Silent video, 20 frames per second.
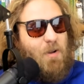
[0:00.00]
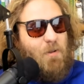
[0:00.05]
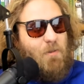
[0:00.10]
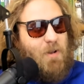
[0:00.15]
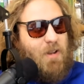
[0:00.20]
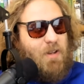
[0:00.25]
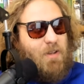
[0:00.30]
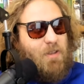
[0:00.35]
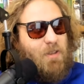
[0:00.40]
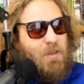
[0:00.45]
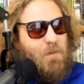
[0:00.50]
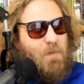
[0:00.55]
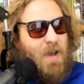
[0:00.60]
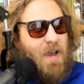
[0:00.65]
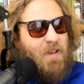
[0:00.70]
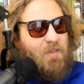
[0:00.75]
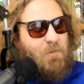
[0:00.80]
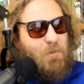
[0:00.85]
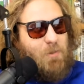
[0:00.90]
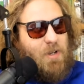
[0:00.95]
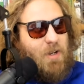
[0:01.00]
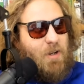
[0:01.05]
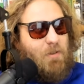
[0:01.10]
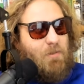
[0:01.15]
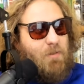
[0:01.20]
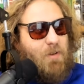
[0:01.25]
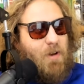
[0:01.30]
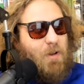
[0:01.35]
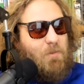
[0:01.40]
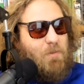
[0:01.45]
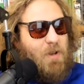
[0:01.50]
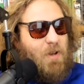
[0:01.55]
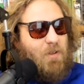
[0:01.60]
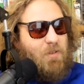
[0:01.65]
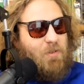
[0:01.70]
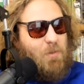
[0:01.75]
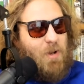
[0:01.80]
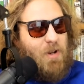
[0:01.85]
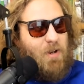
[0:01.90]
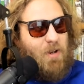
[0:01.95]
written in the past week or followed me on
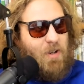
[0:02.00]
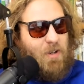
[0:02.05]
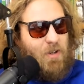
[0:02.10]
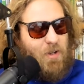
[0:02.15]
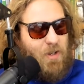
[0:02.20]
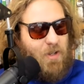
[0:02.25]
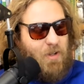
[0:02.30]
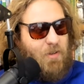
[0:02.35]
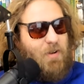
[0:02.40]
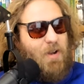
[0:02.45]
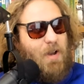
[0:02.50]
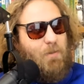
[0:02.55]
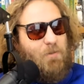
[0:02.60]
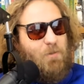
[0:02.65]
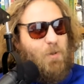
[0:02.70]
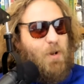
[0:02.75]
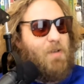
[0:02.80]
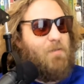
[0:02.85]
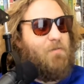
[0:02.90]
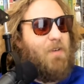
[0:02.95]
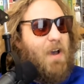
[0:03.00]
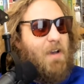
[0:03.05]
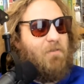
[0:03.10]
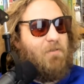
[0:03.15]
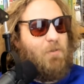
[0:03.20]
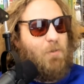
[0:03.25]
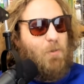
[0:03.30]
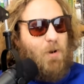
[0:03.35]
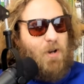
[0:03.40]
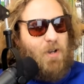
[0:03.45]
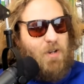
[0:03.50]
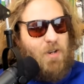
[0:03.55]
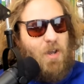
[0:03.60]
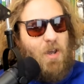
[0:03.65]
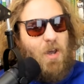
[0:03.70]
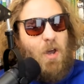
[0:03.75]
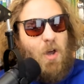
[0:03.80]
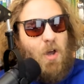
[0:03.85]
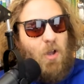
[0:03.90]
Twitter, you didn't grab 25 to 1.